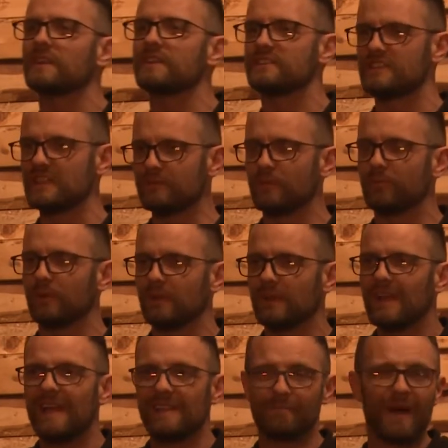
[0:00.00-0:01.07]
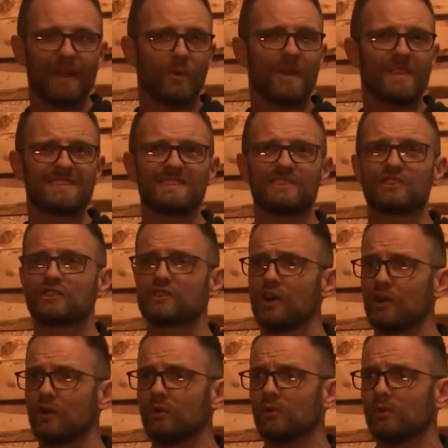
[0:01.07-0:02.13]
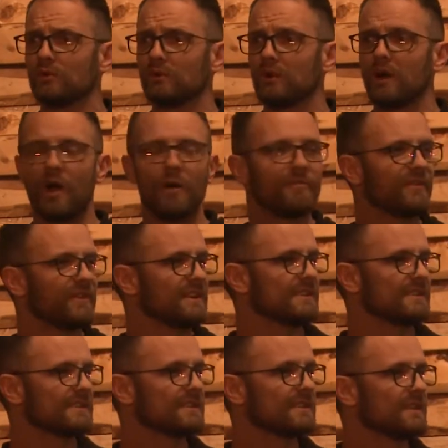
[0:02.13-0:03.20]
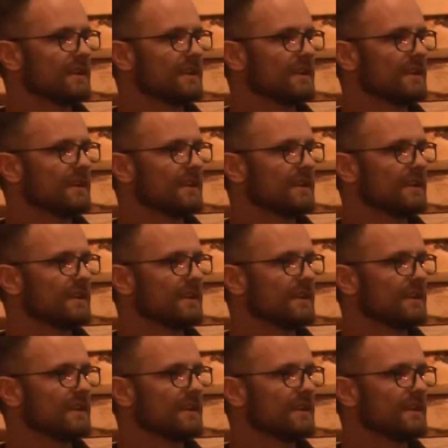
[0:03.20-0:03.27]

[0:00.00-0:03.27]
achievable. By the way, this is so obvious.